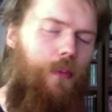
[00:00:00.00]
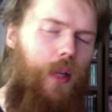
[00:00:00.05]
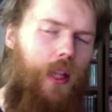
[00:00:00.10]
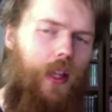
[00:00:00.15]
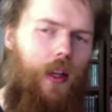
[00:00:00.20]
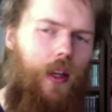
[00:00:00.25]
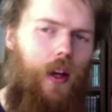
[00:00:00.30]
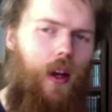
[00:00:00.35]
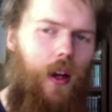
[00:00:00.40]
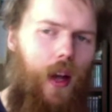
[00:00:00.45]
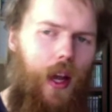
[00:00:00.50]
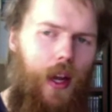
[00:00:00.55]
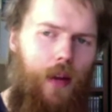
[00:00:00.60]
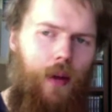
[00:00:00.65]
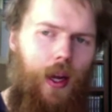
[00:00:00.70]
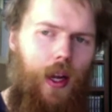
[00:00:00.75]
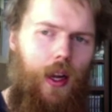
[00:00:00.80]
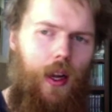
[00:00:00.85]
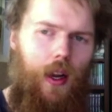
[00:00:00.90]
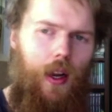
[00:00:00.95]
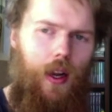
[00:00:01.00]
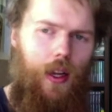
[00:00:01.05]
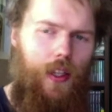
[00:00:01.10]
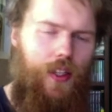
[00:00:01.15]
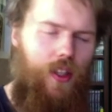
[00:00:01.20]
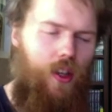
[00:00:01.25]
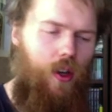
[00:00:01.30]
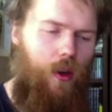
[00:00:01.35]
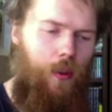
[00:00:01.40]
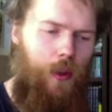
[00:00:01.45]
But anyway,
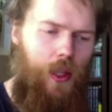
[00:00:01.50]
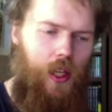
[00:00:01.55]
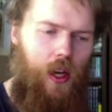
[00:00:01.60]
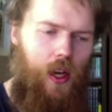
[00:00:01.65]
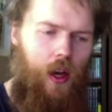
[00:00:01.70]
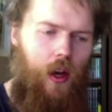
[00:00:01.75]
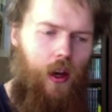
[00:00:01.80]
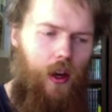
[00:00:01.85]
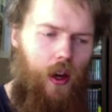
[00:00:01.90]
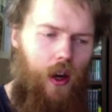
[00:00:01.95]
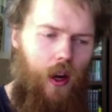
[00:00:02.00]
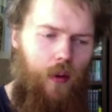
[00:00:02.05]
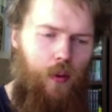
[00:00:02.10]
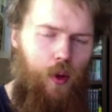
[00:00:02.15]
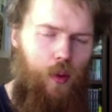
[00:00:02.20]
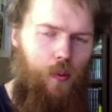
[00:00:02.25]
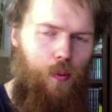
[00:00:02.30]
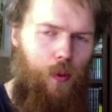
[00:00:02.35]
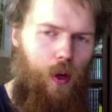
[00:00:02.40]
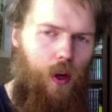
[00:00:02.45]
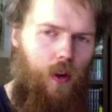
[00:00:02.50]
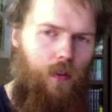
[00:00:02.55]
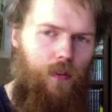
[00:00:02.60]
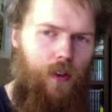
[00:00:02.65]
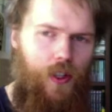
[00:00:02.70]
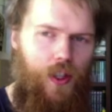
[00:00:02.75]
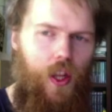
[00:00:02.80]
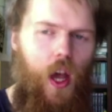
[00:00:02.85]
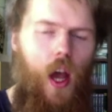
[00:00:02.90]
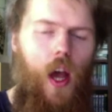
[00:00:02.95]
let's talk about the Hollywood model
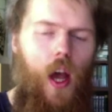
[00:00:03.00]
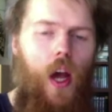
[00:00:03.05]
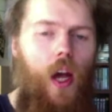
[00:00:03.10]
first.